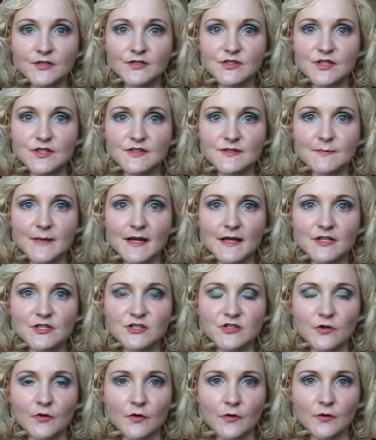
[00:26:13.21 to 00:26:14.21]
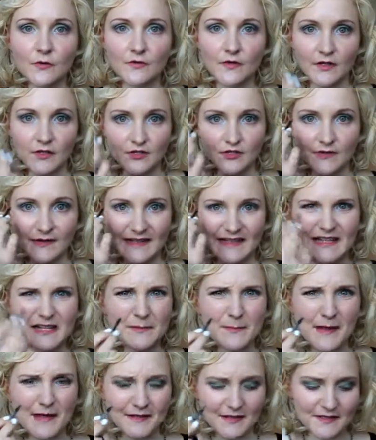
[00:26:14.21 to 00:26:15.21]
just make sure that you're doing a
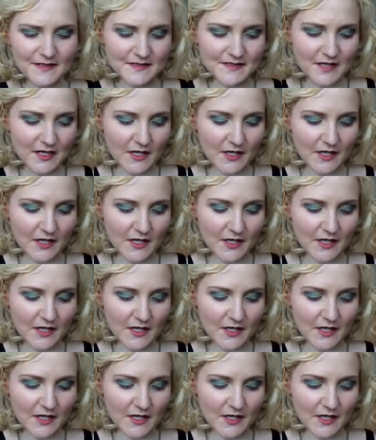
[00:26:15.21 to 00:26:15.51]
little bit at a